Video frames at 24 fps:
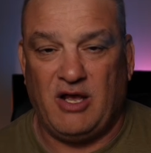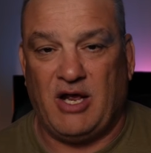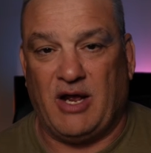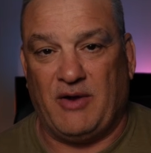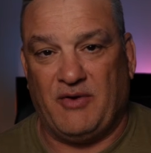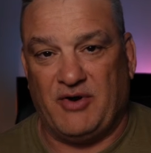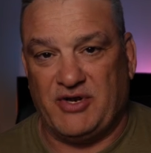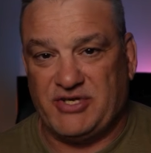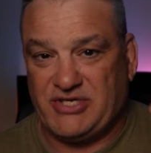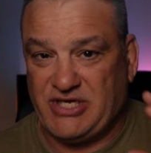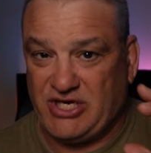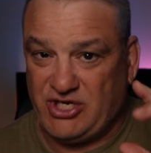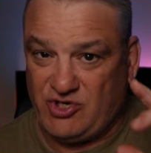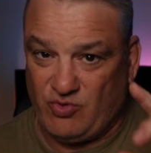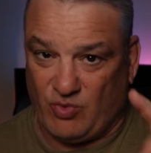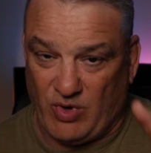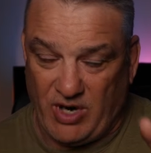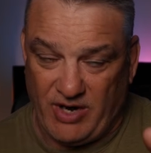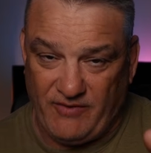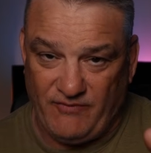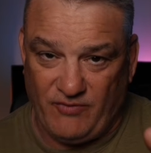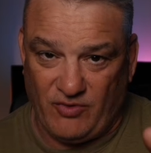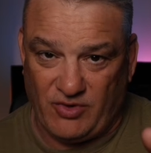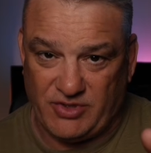I'm going to say
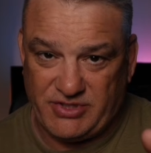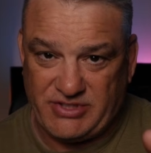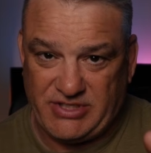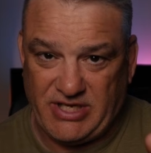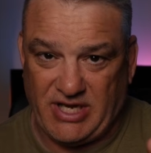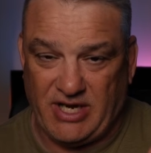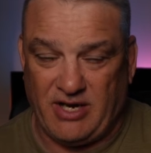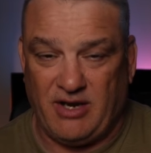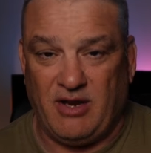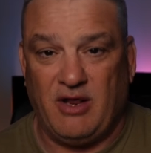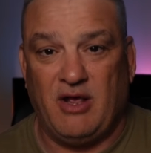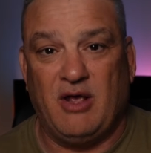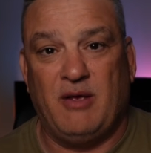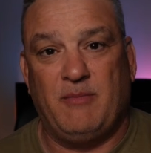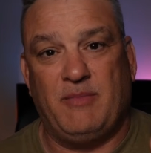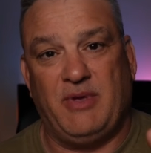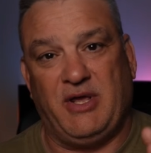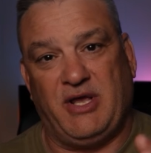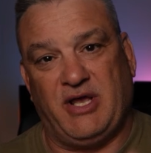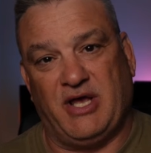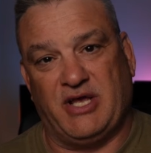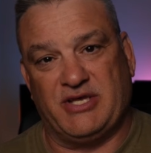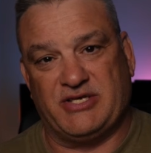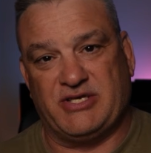20 volts in
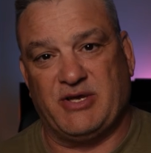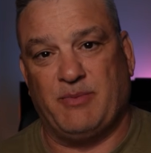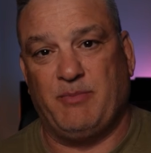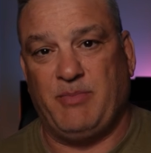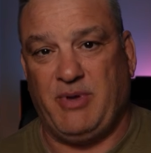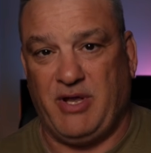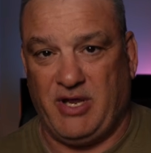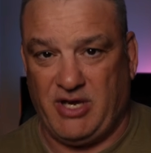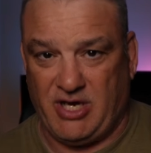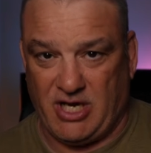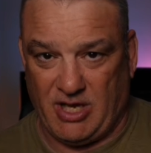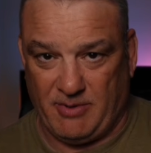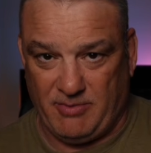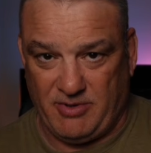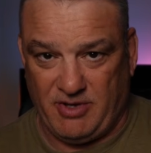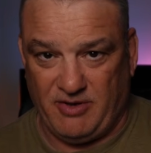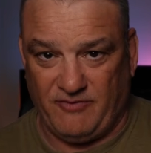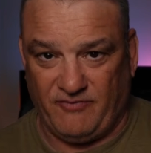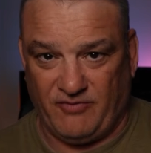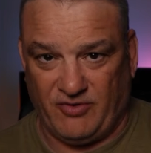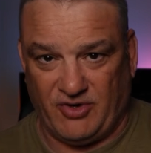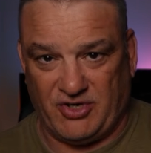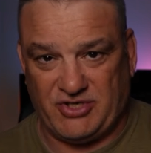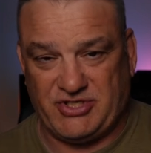because B&W,
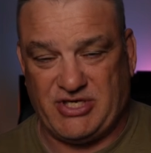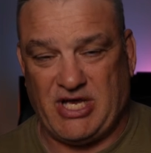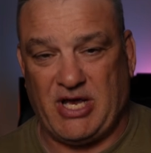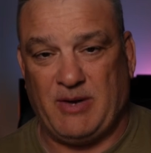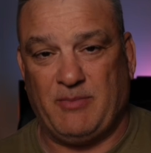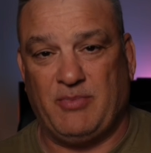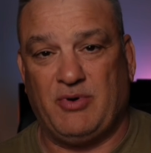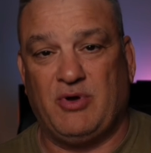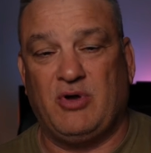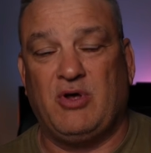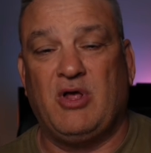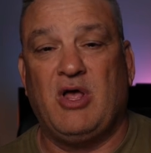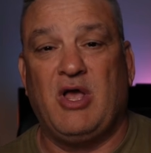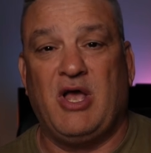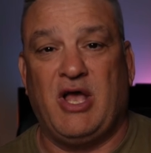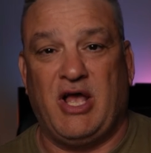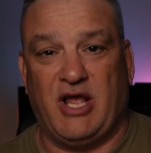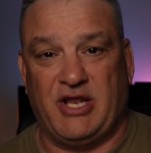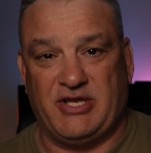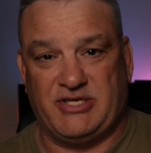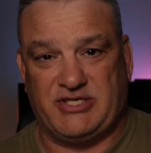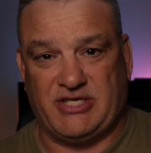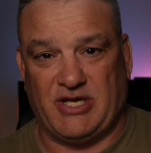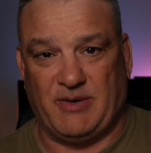for example,
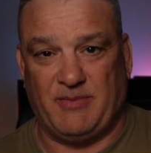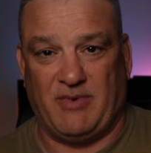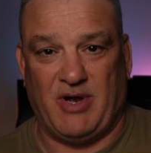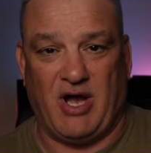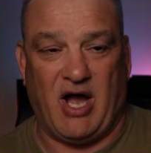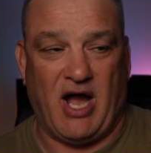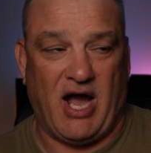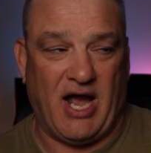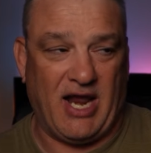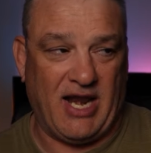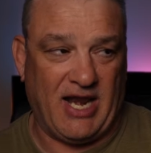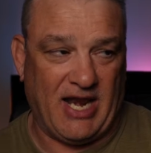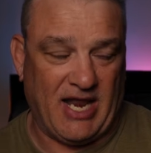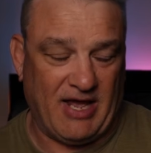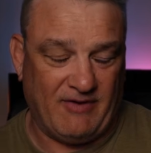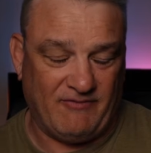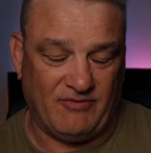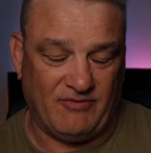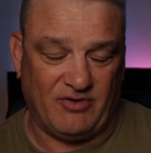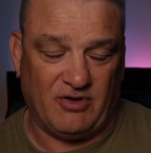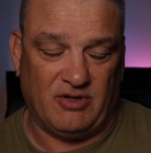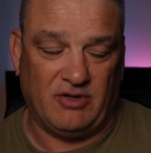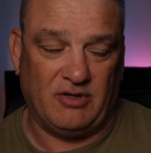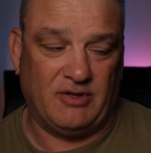and some
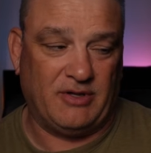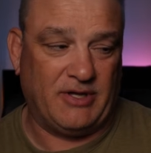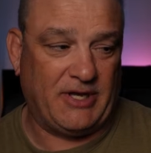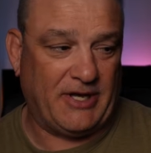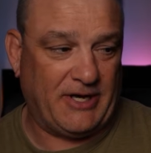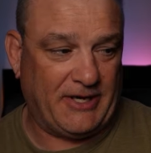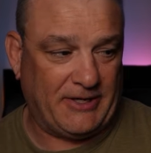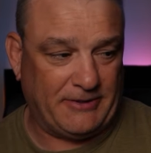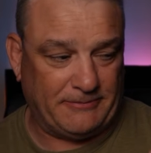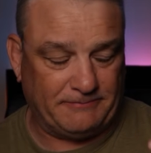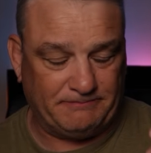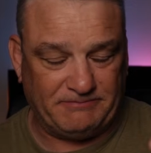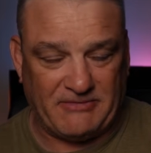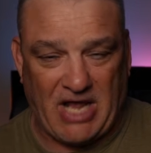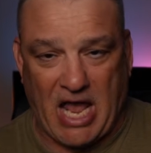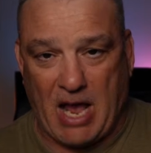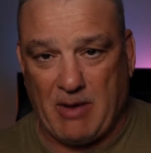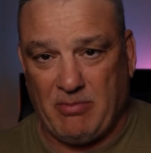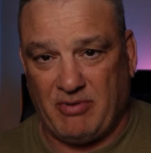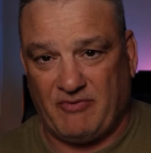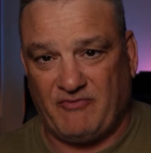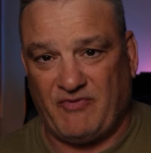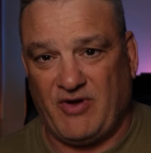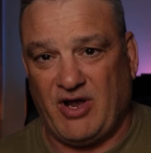high-level
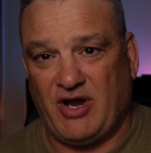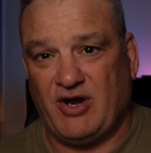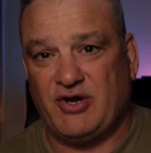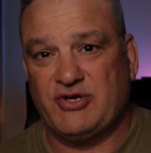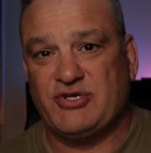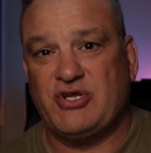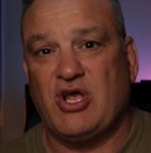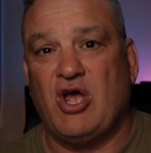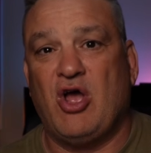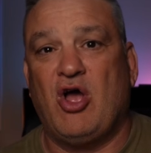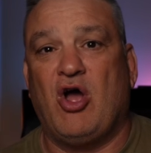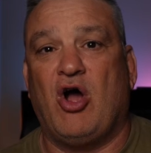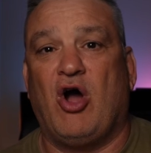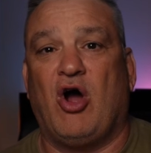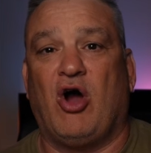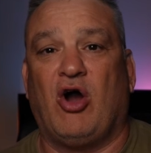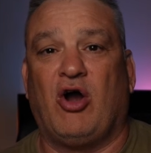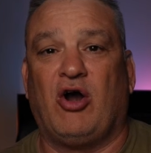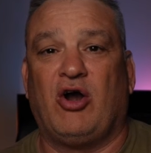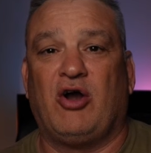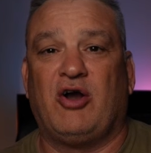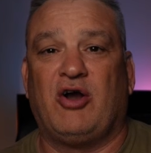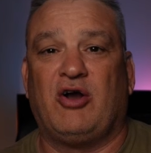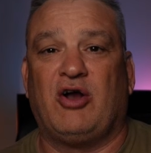amplifiers
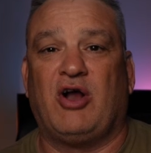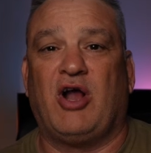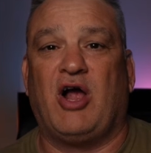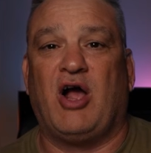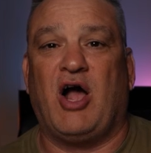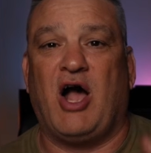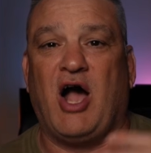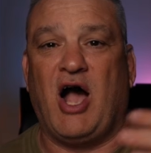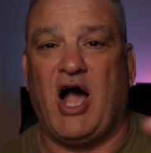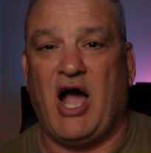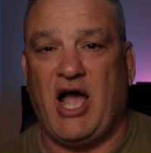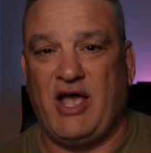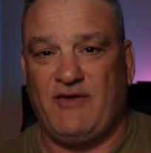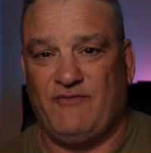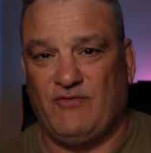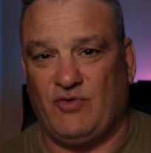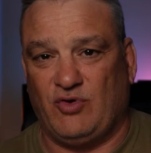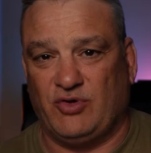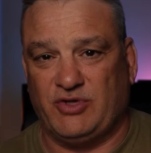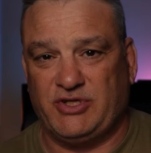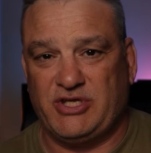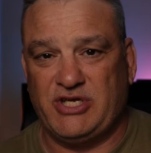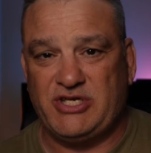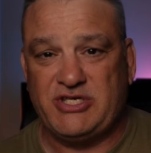are high
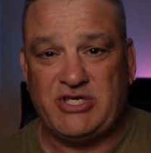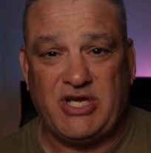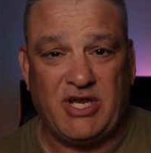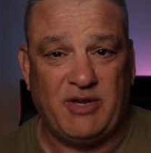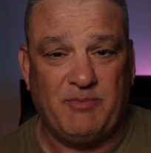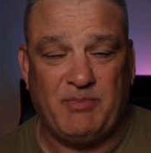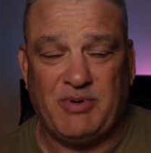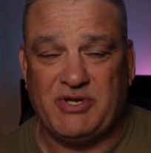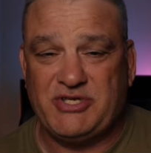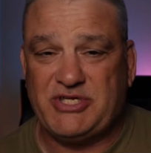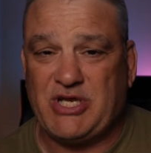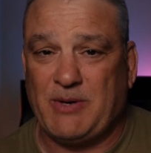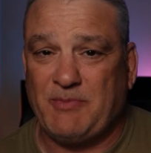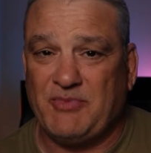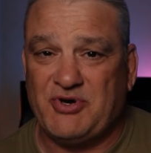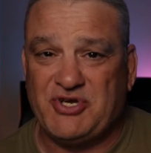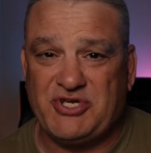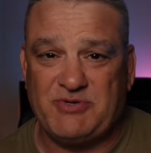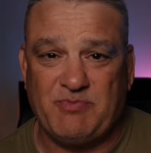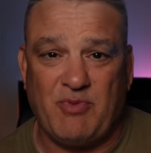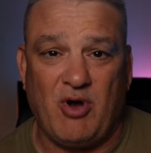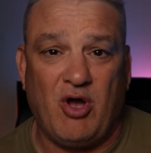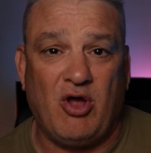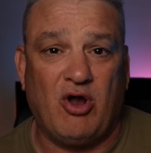voltage, but some are
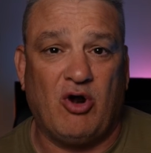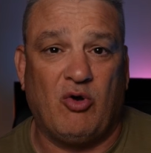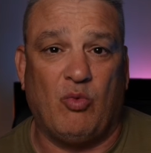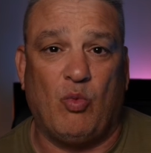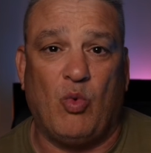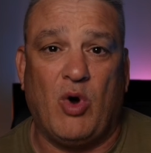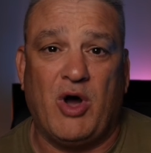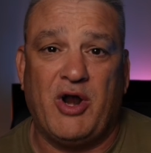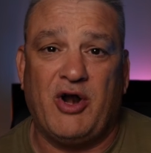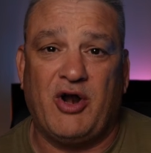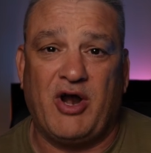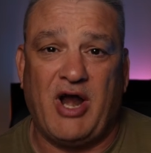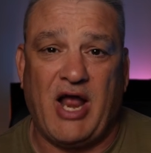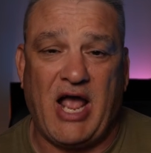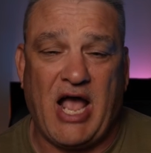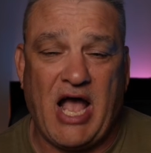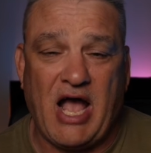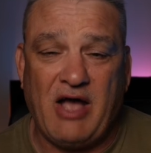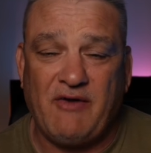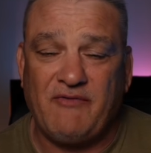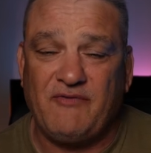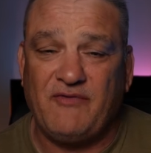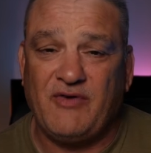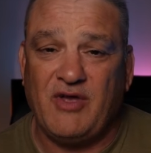smaller, 1 or
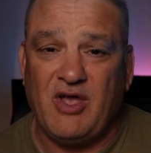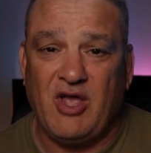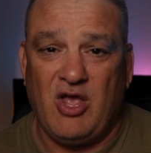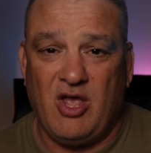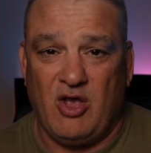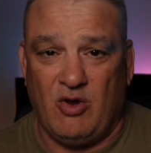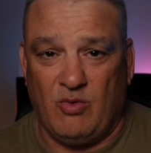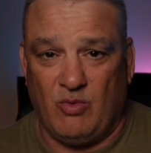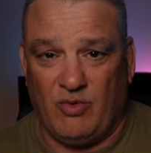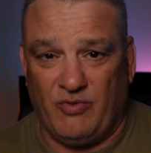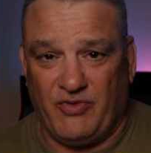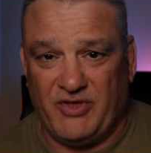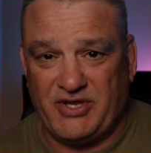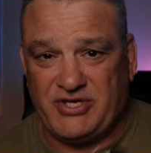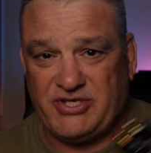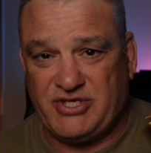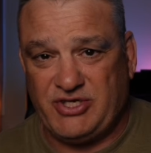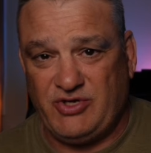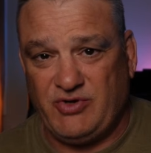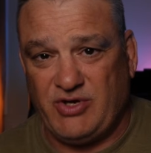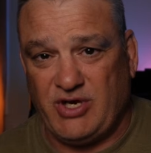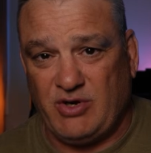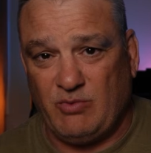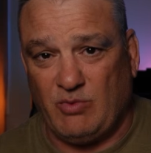half. Well, this
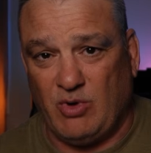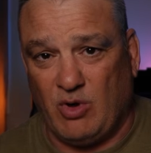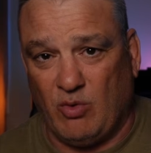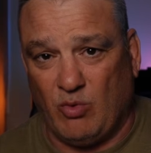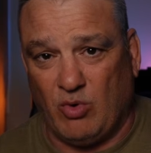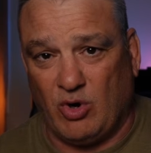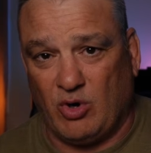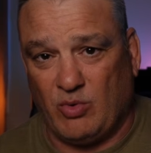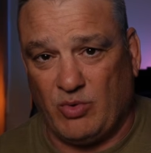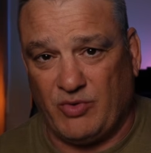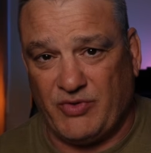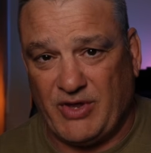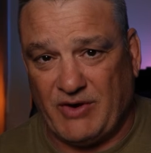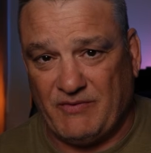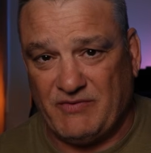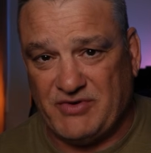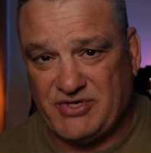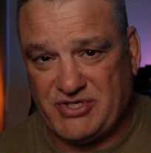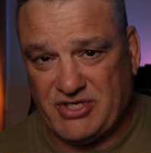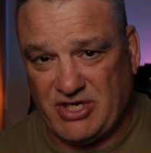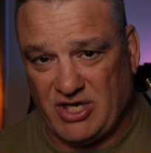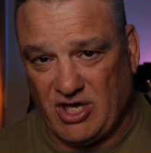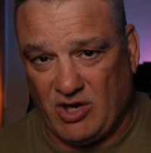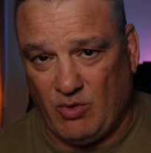unit will work with every
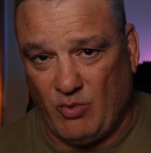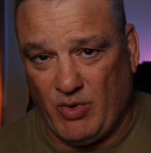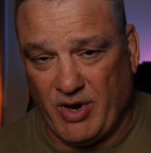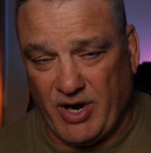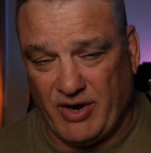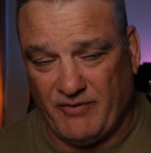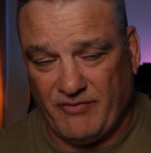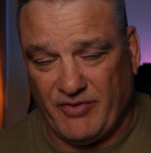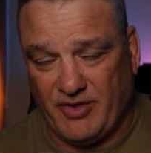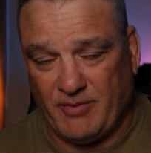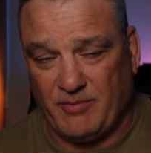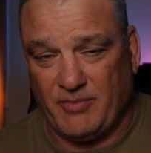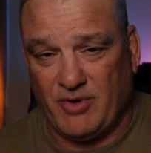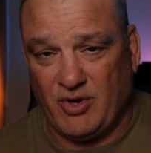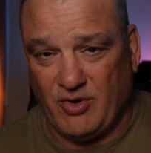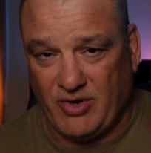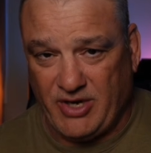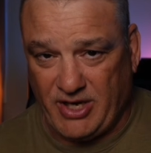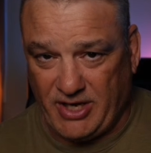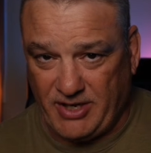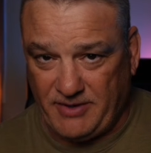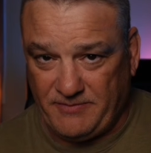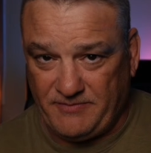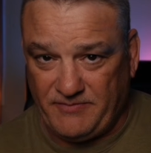single one of them,
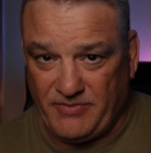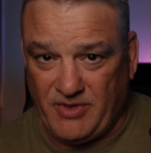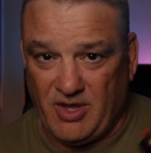okay?